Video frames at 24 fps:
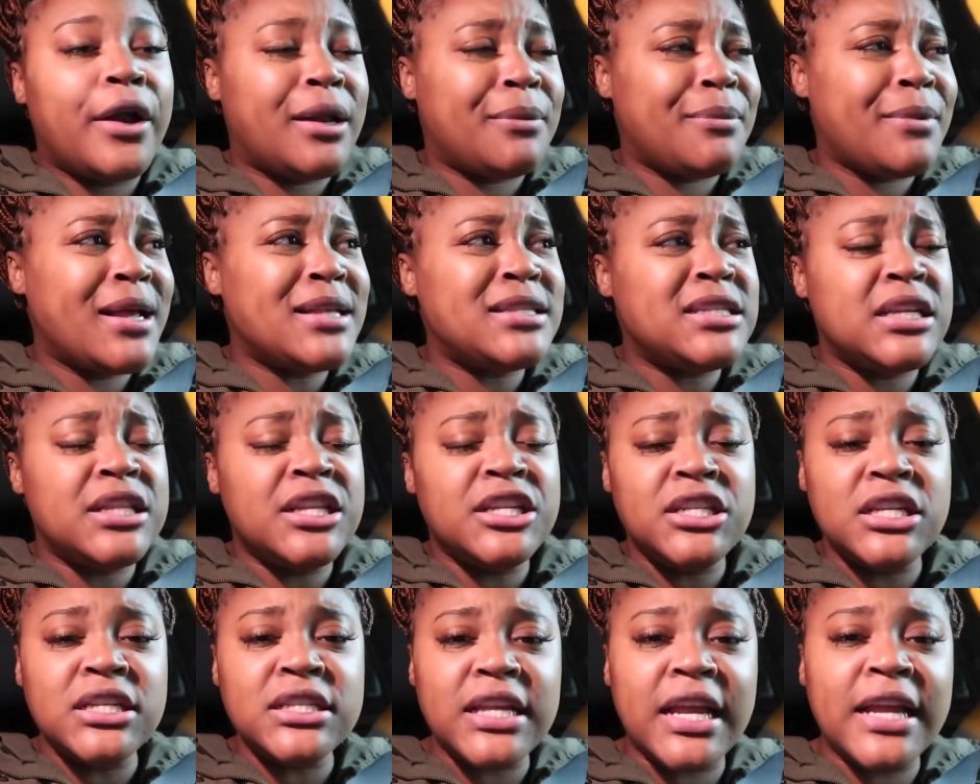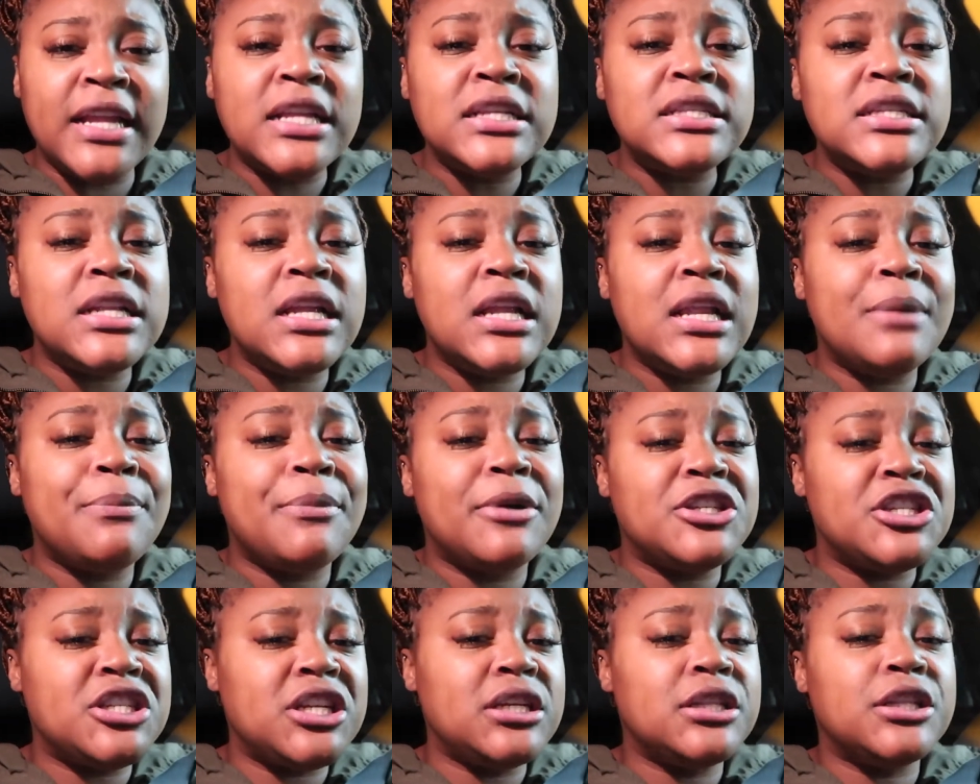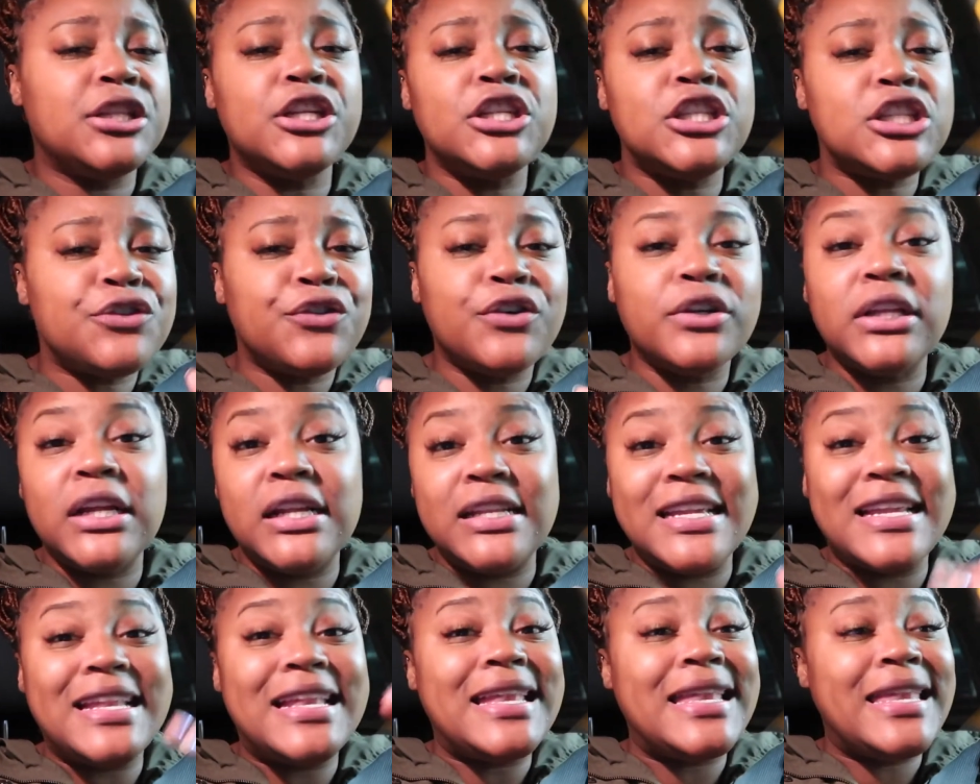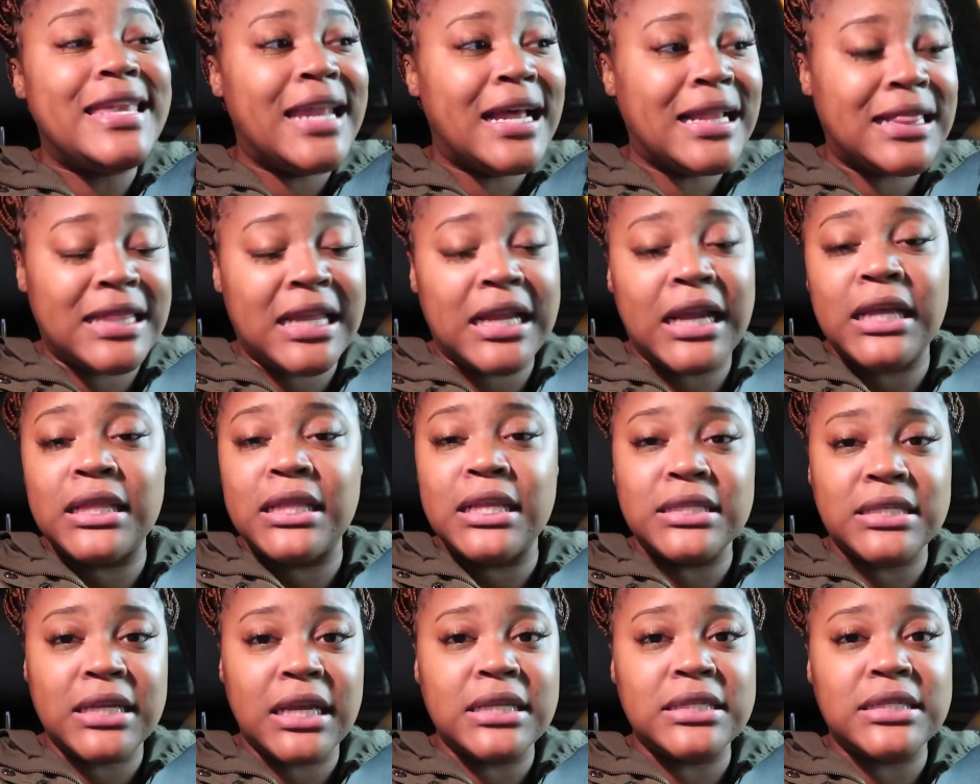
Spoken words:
And I'm not saying that she's innocent in it, but she literally did nothing in this